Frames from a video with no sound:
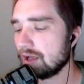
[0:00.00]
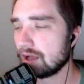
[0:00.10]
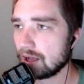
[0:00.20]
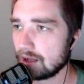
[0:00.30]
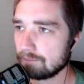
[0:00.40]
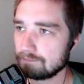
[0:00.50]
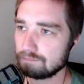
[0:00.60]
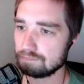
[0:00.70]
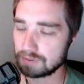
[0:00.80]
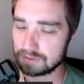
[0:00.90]

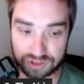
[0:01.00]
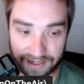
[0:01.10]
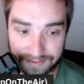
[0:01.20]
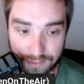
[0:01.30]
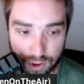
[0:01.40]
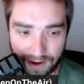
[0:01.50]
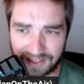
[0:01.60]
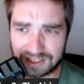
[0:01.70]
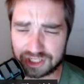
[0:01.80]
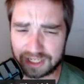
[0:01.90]
But shout out to her. I
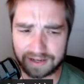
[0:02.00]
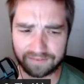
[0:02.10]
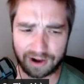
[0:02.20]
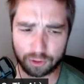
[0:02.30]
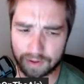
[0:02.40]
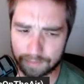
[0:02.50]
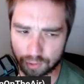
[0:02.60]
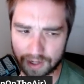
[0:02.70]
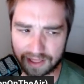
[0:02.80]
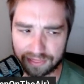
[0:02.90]
think she, if I remember
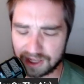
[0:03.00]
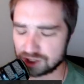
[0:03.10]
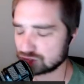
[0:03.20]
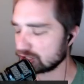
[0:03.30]
right, I think